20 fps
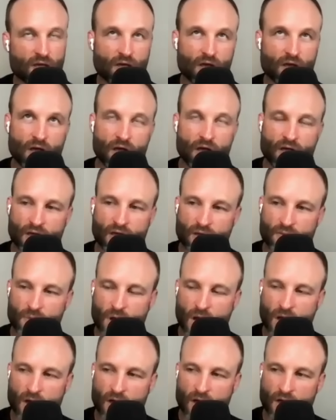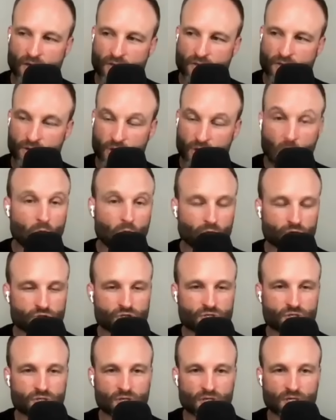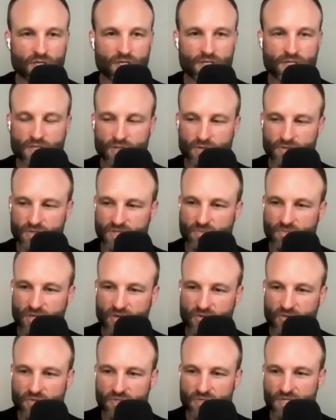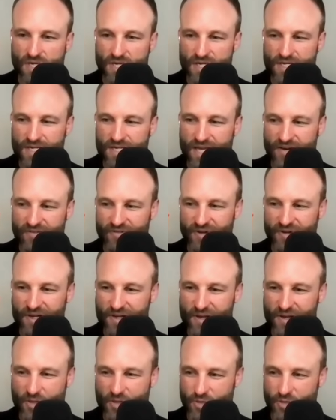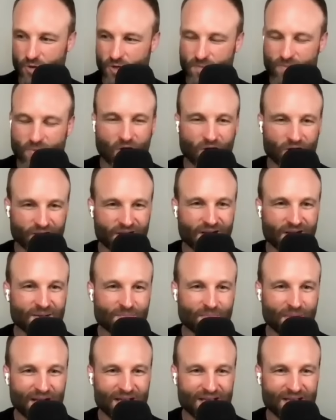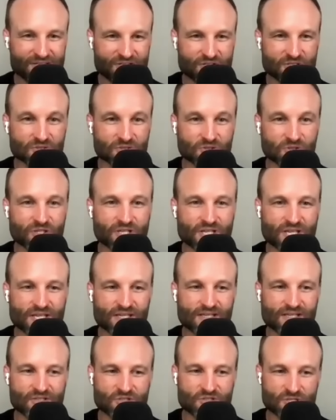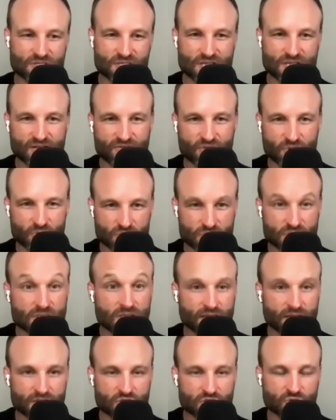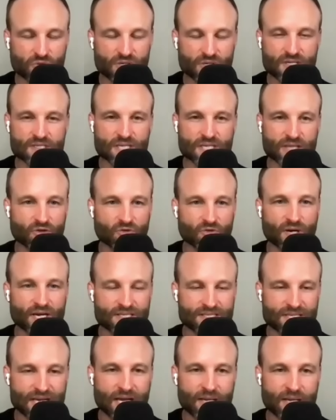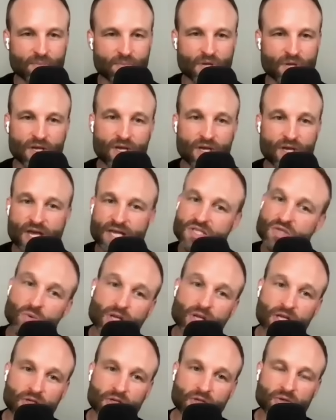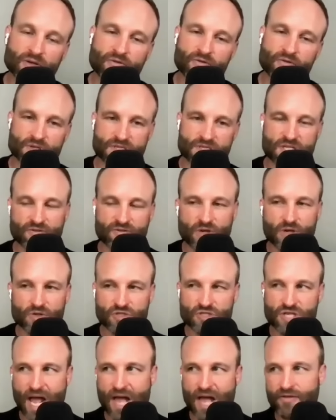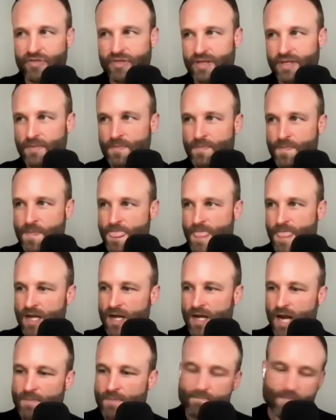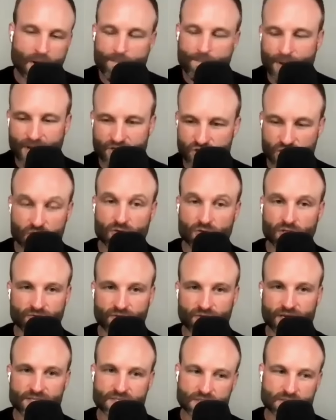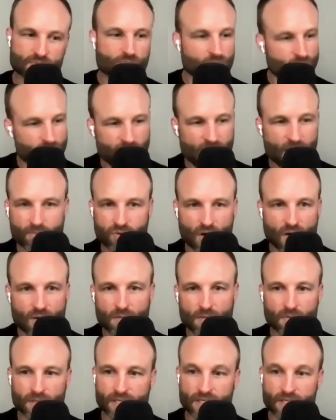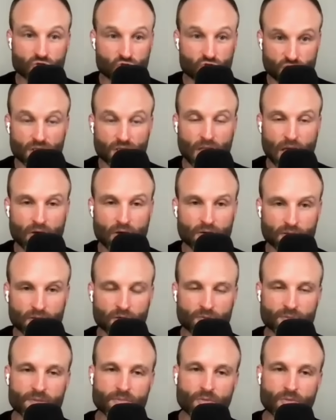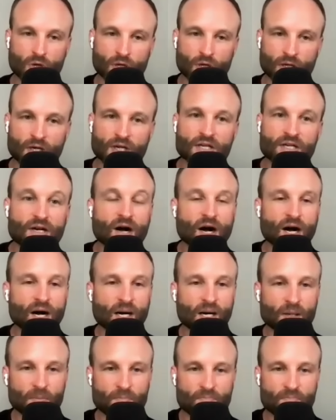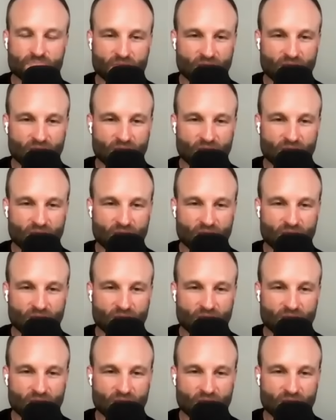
a, a coach uh, you know somebody who's kind of a, a, third party unbiased to look in and just give those slight tweaks at the right time that's the way to do it for a self-coached athlete my general advice is yeah probably chill out a little bit more um,